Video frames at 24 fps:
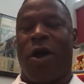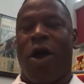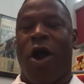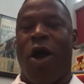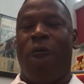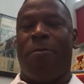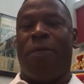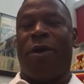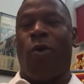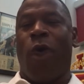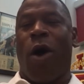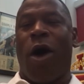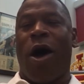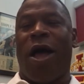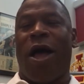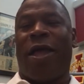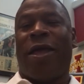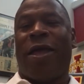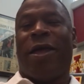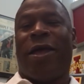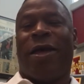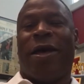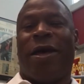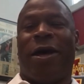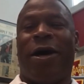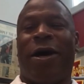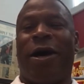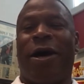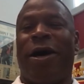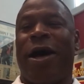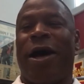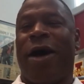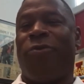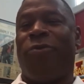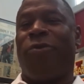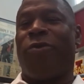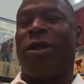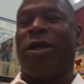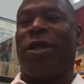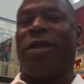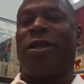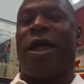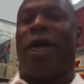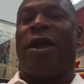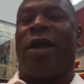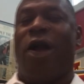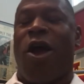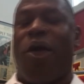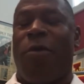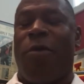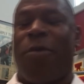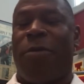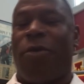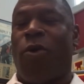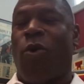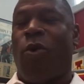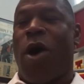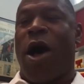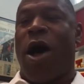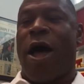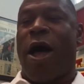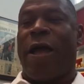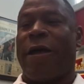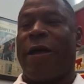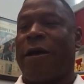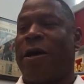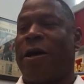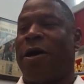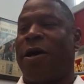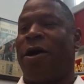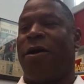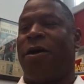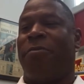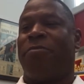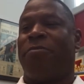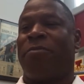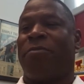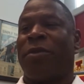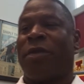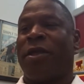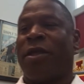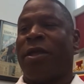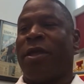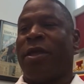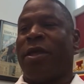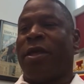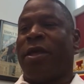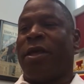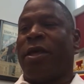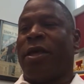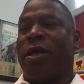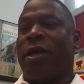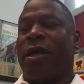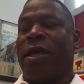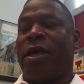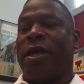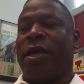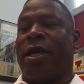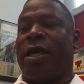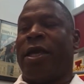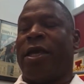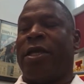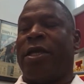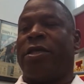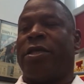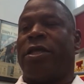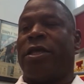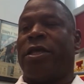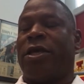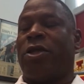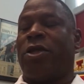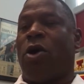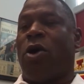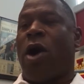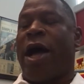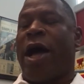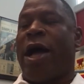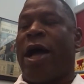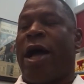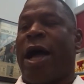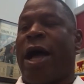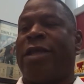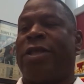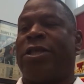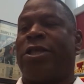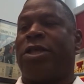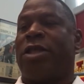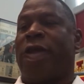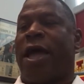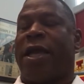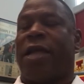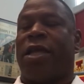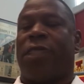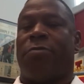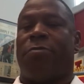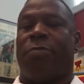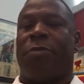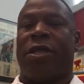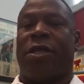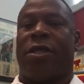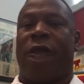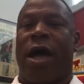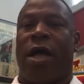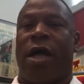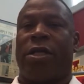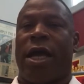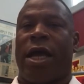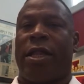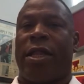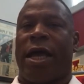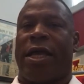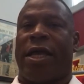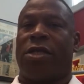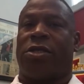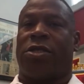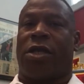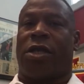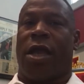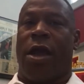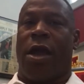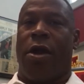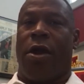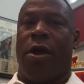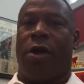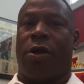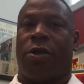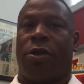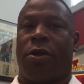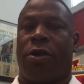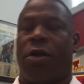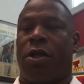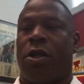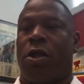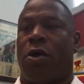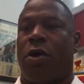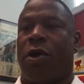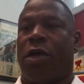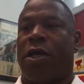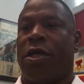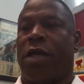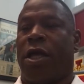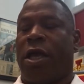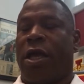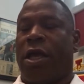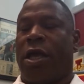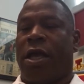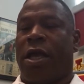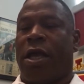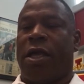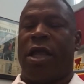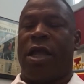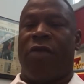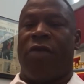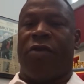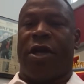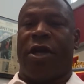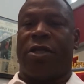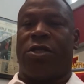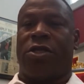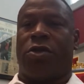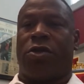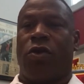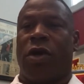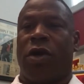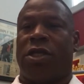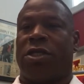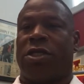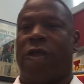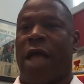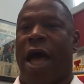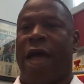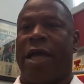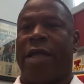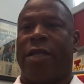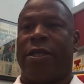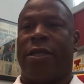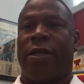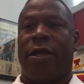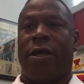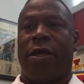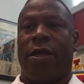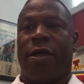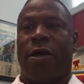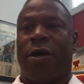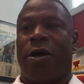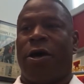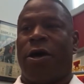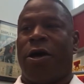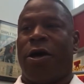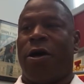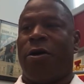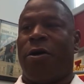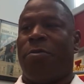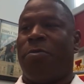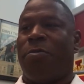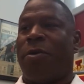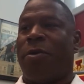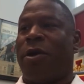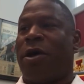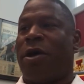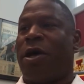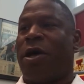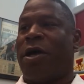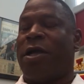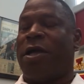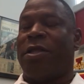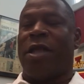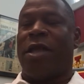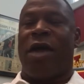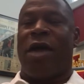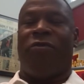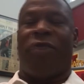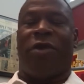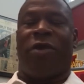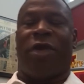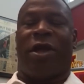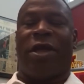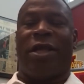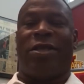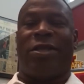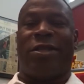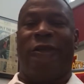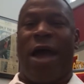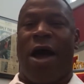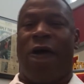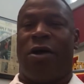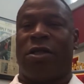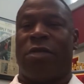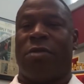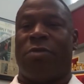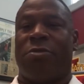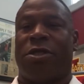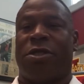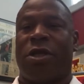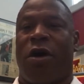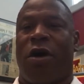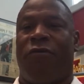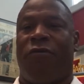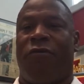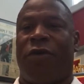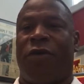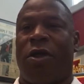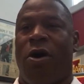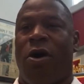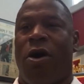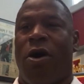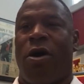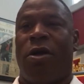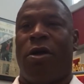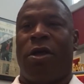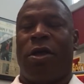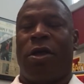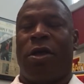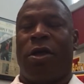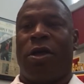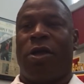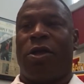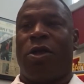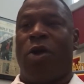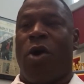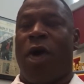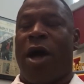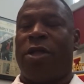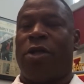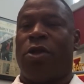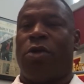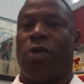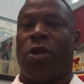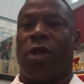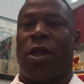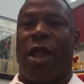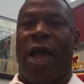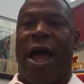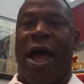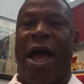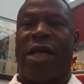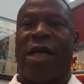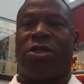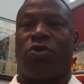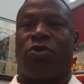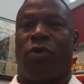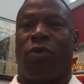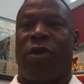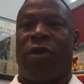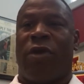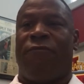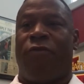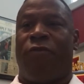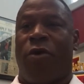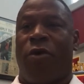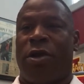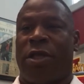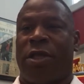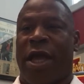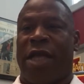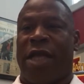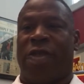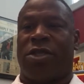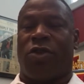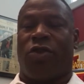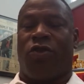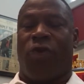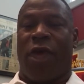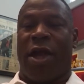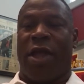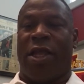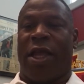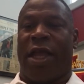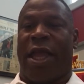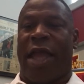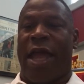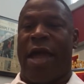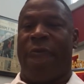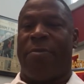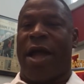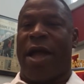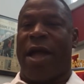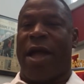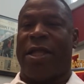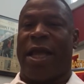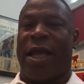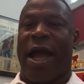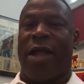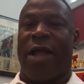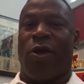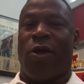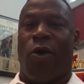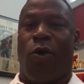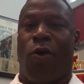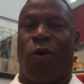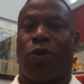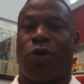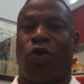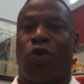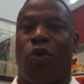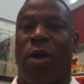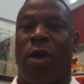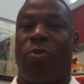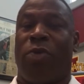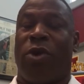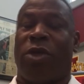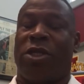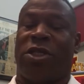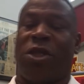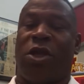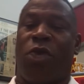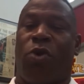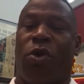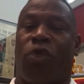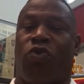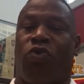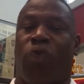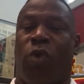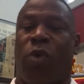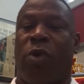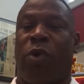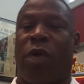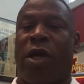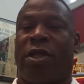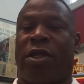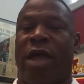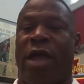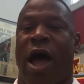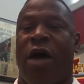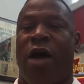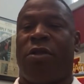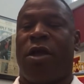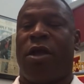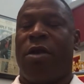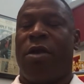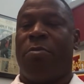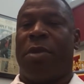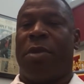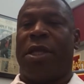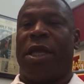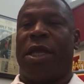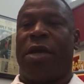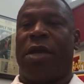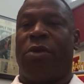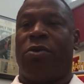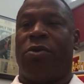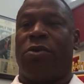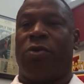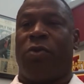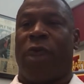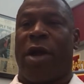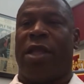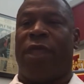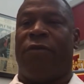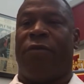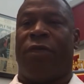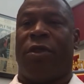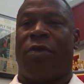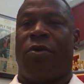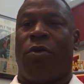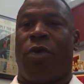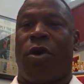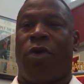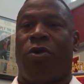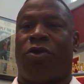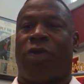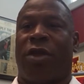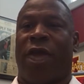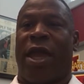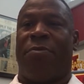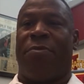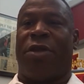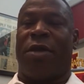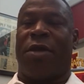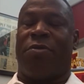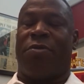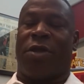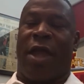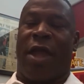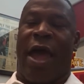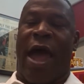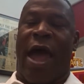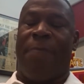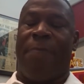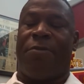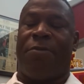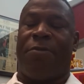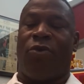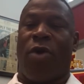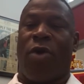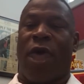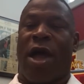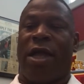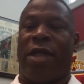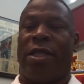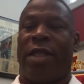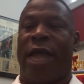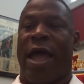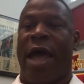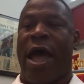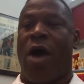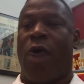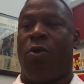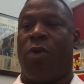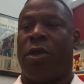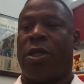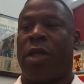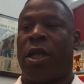RBY. I really like RBY. He's, you know, I just like his mentality. I like his character. You know, he never gets too excited. He never gets down on himself at all. You know, I know the last 3-4 days of training camp kind of got old to him. We still were 3 weeks out, but he was ready for the World Championships to happen right now.